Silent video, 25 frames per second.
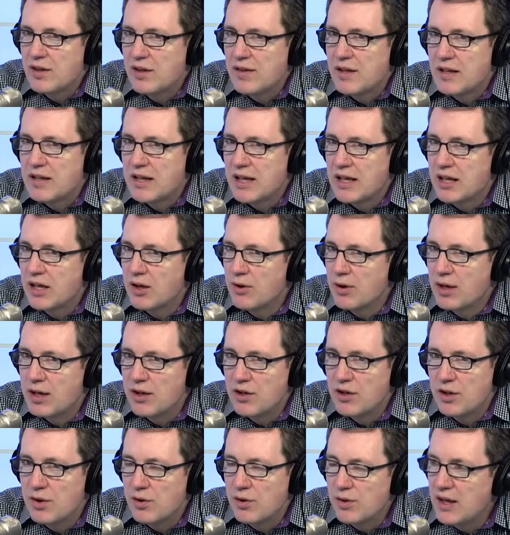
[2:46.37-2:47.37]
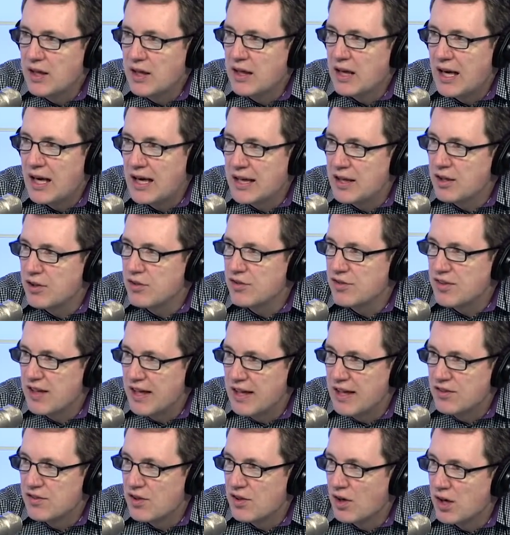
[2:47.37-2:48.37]
you think they go here? Do you think Iger
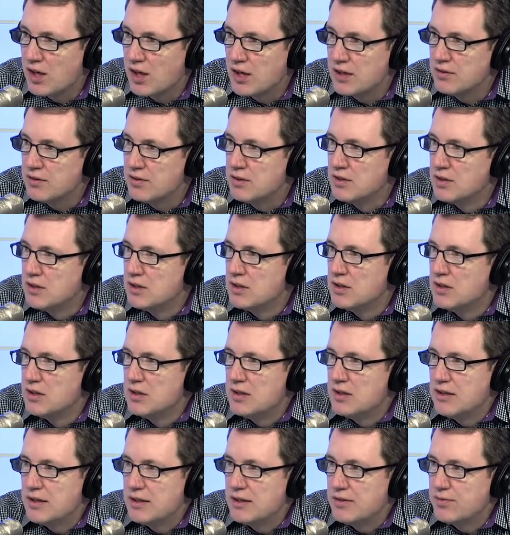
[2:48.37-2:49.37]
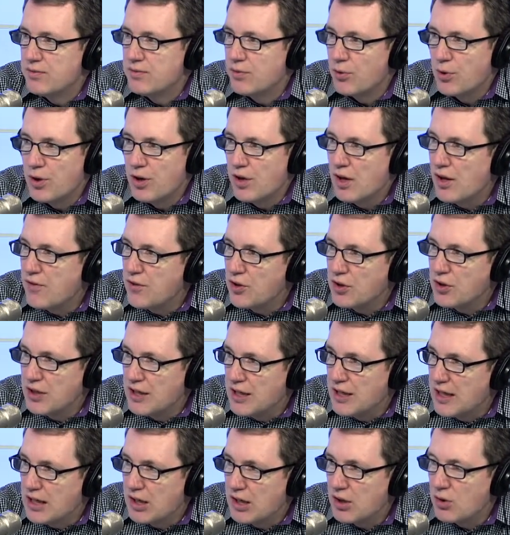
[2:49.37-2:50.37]
stays on for another
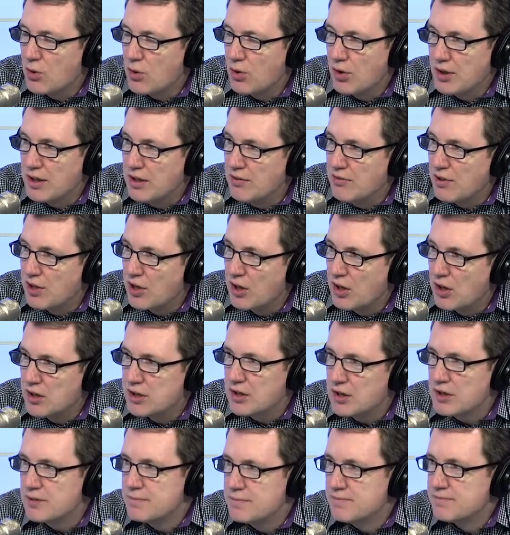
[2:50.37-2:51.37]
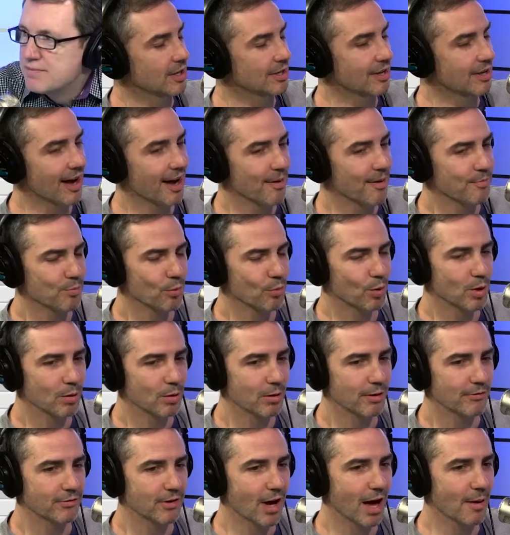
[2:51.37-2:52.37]
year or even longer? Yeah, I'm
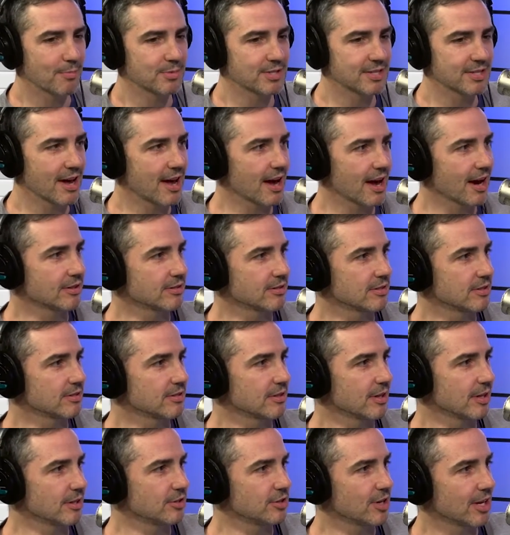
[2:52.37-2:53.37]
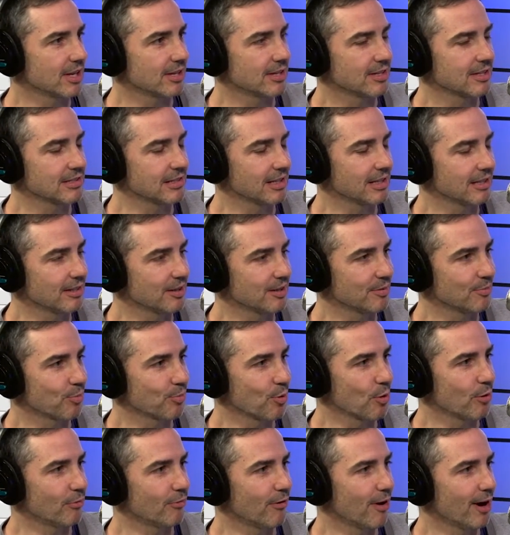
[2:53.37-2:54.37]
wondering if Tom Staggs is like checking his LinkedIn
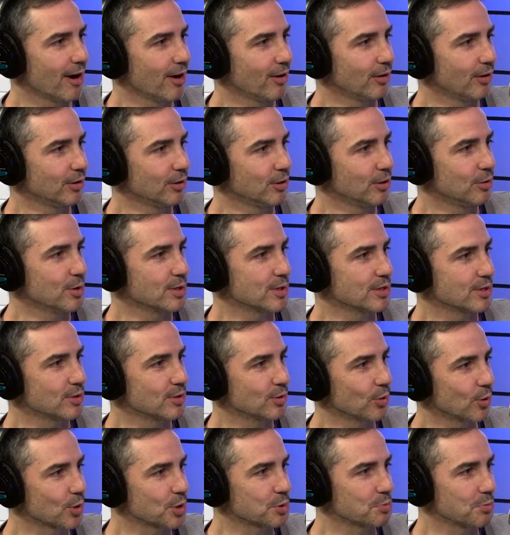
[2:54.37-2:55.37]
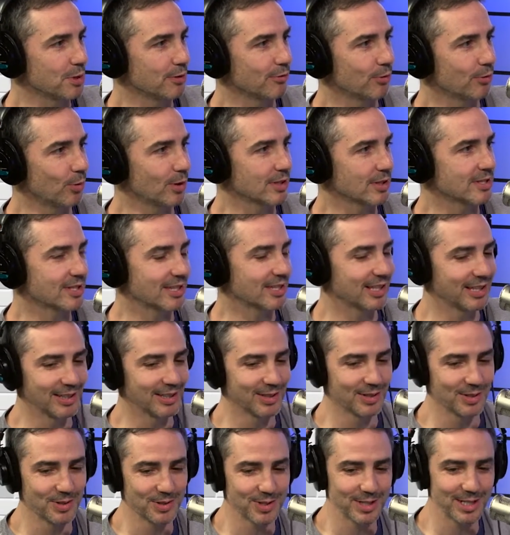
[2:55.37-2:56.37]
profile and who has endorsed me for what
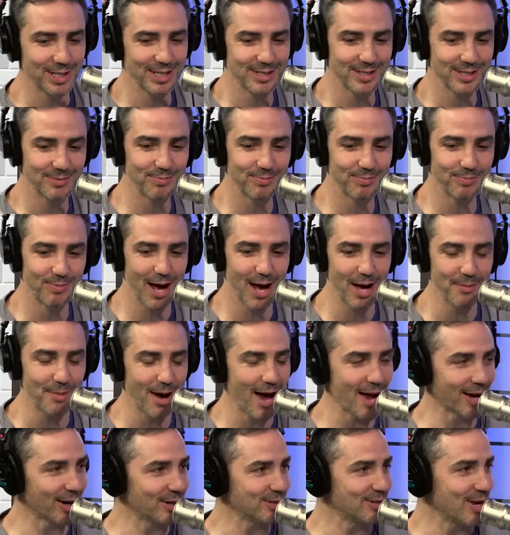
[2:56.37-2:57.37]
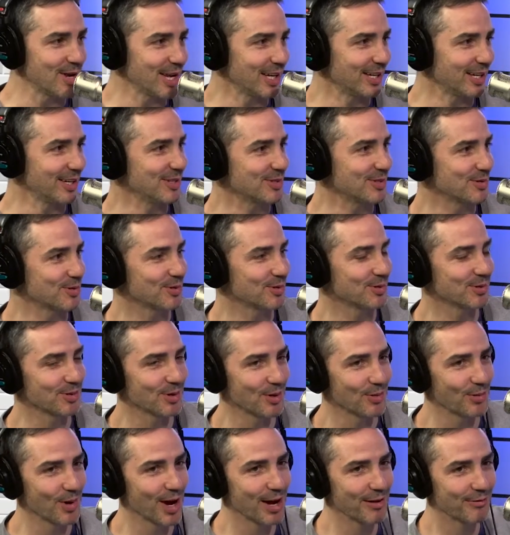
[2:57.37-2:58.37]
skills, and has Bob Iger taken his
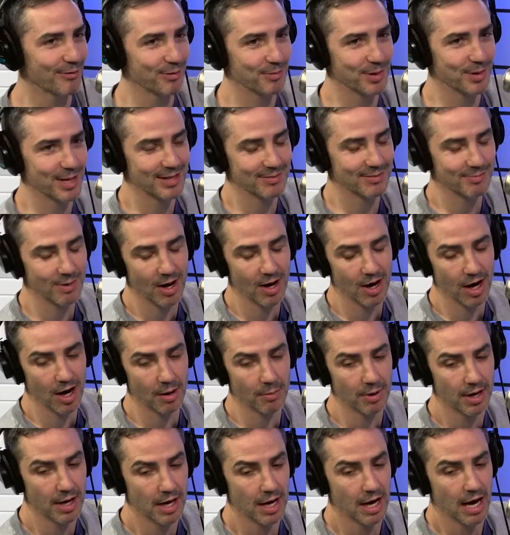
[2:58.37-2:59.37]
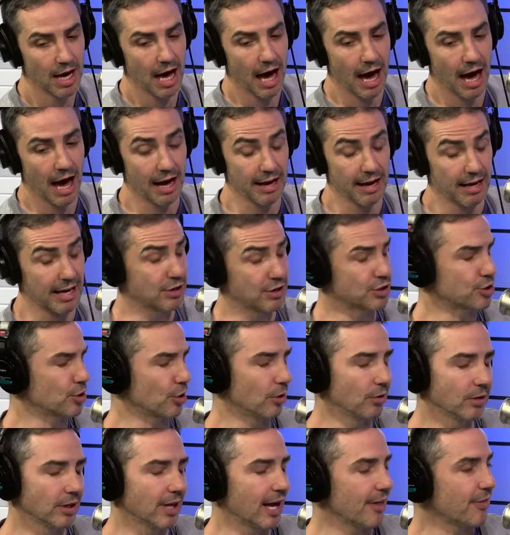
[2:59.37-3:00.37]
away from him. I
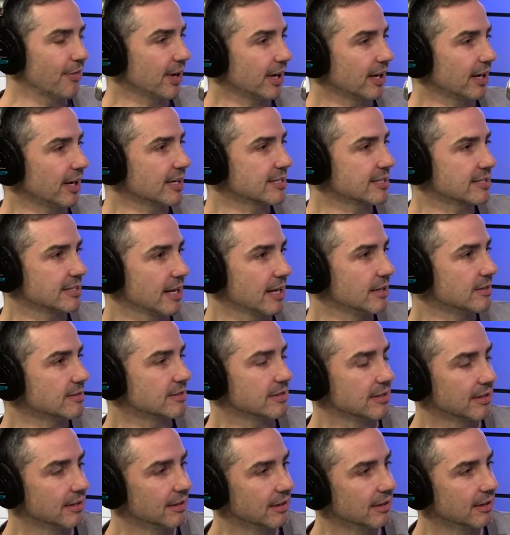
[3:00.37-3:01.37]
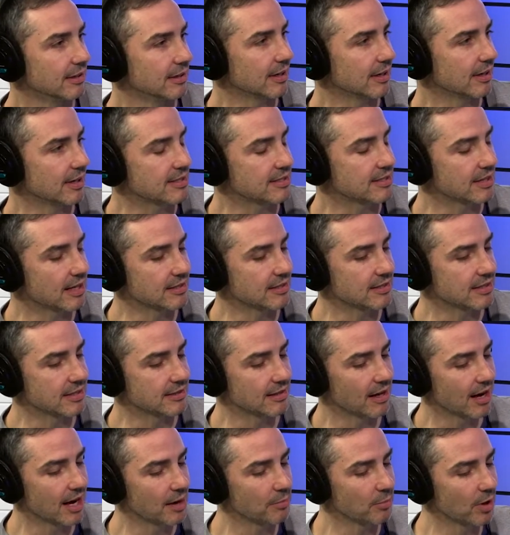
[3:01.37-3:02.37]
think it extends the
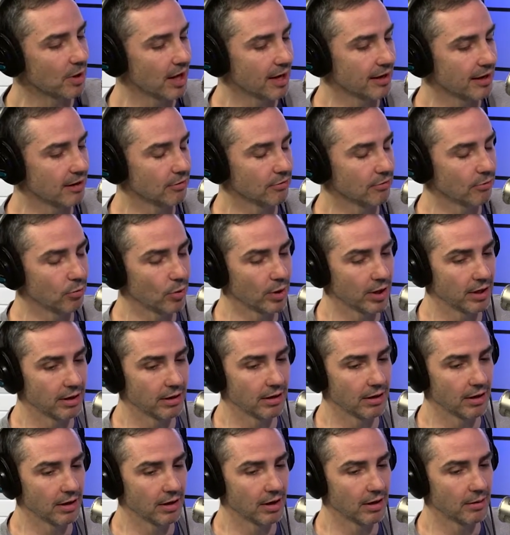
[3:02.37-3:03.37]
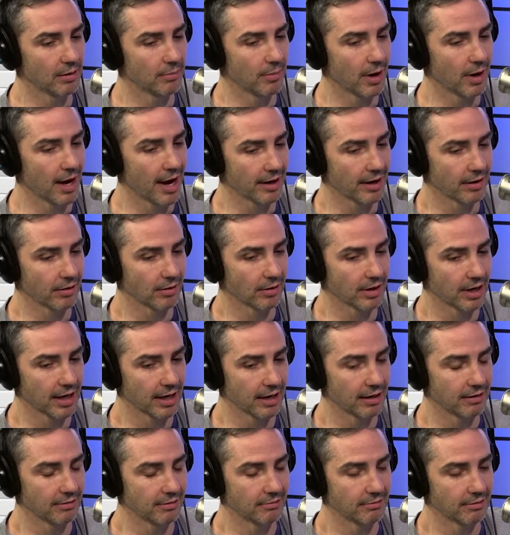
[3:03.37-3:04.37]
timeline of when Iger
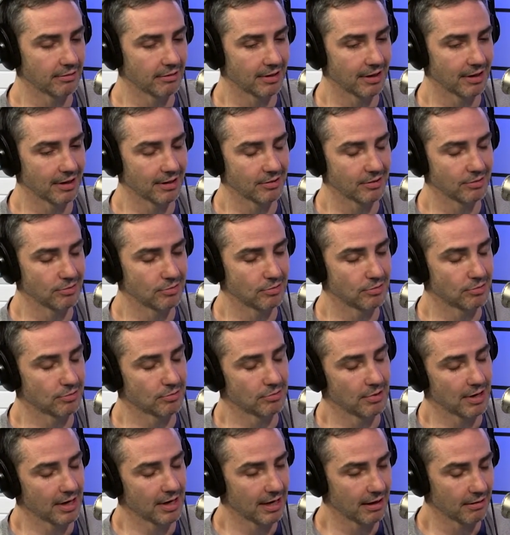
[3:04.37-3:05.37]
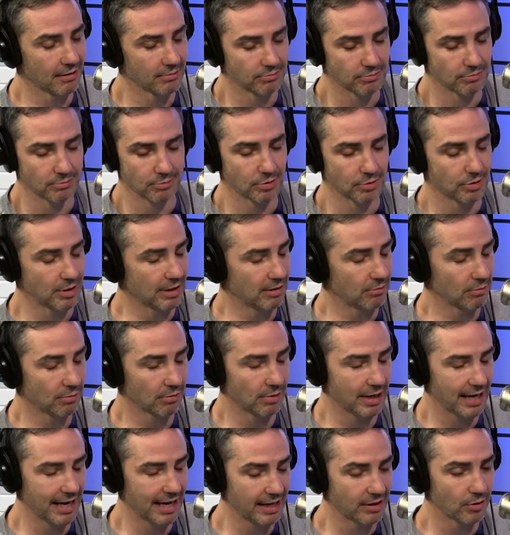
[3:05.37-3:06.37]
can
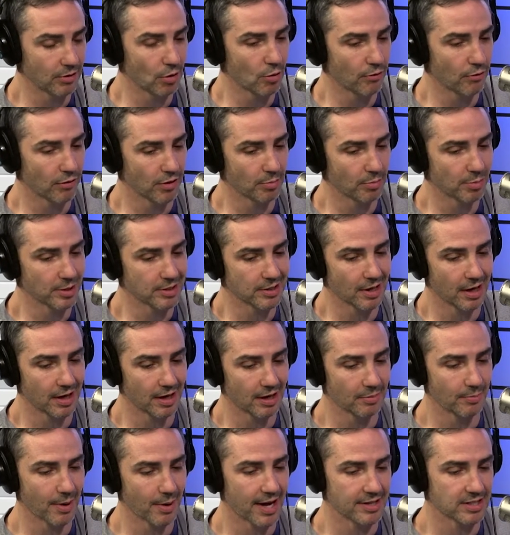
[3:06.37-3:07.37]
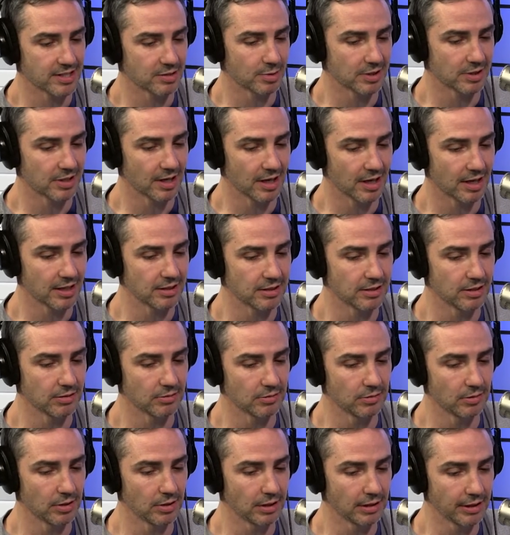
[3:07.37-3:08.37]
hand over the baton, pass the baton
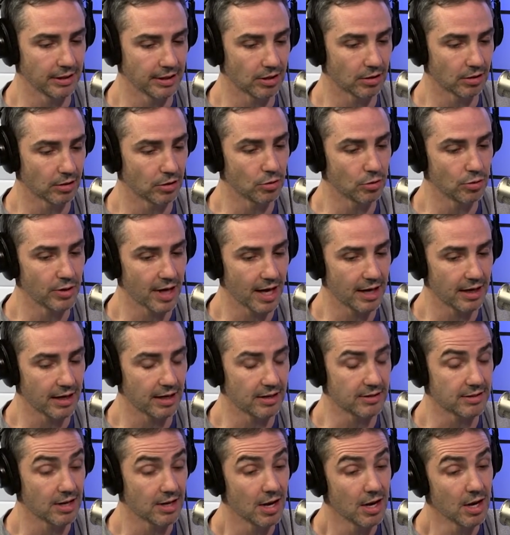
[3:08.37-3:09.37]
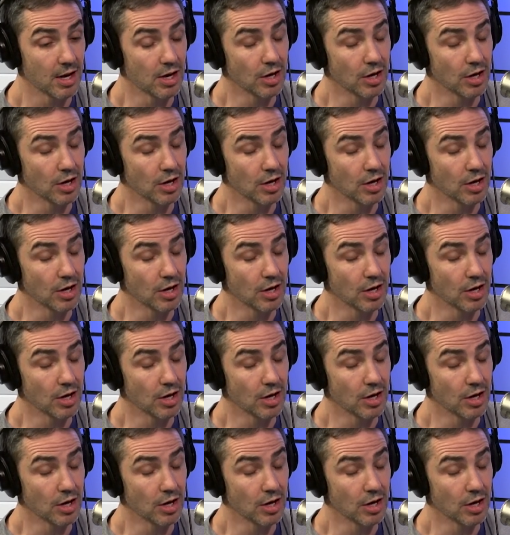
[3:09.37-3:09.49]
to a leader, and who that is.